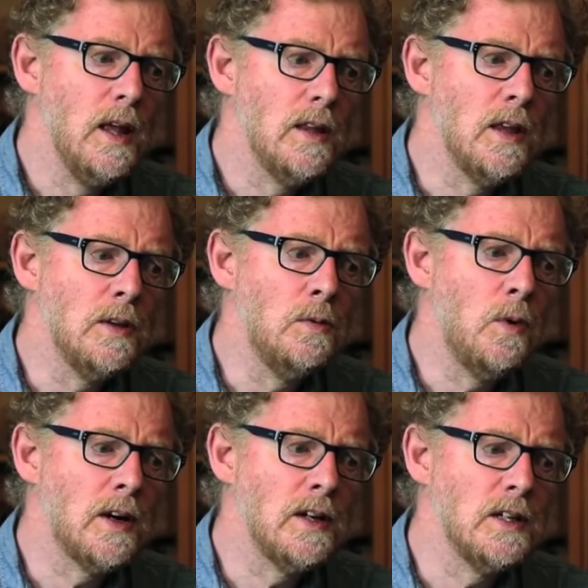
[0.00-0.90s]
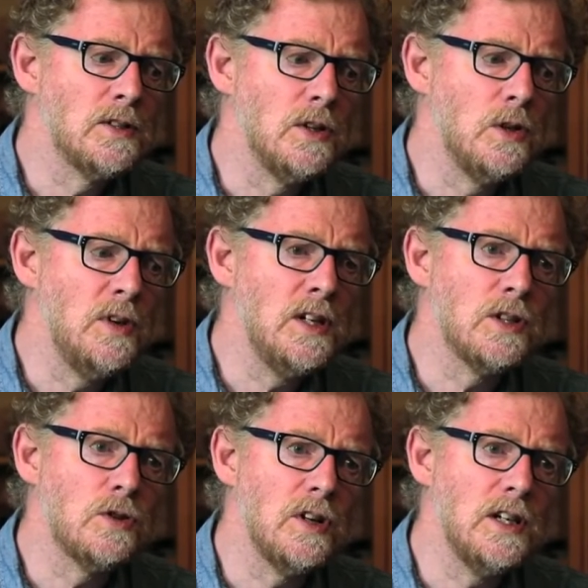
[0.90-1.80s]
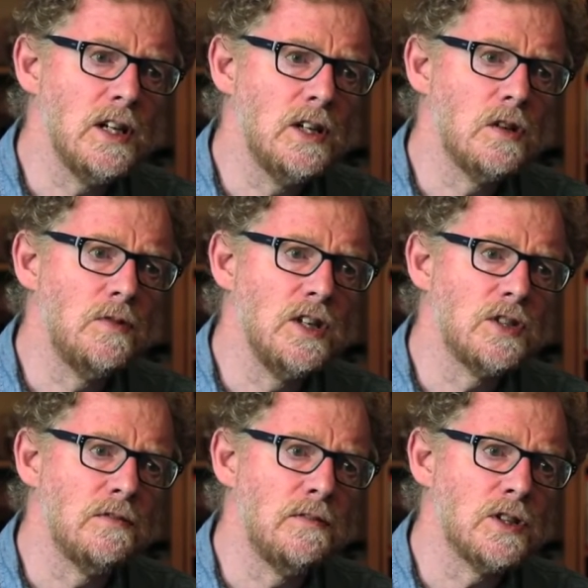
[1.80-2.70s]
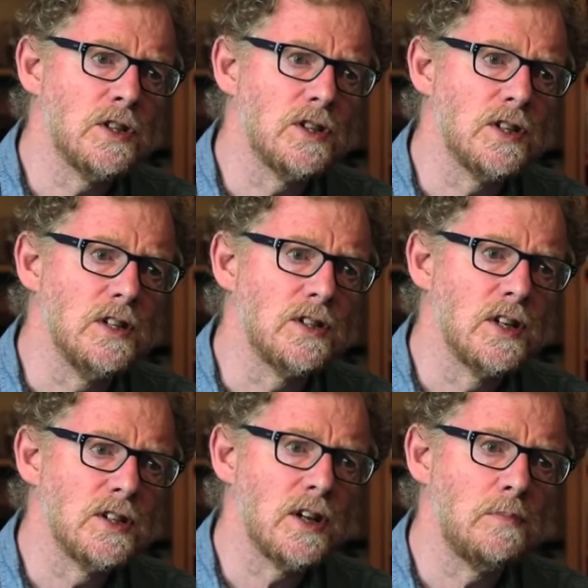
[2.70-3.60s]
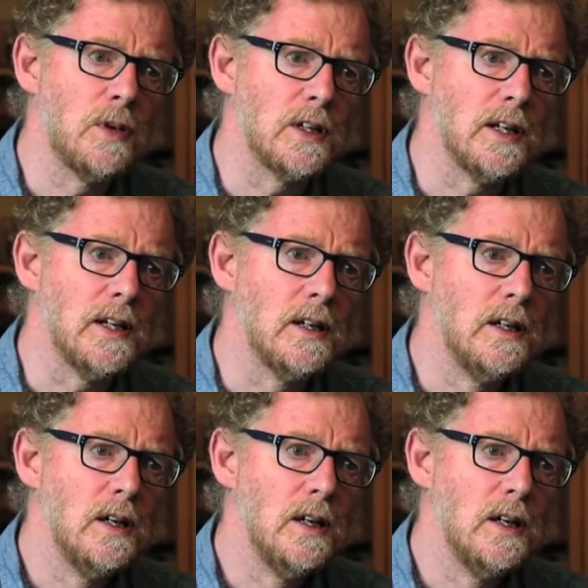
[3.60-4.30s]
The other worry is that you need to treat each of these deficiencies separately.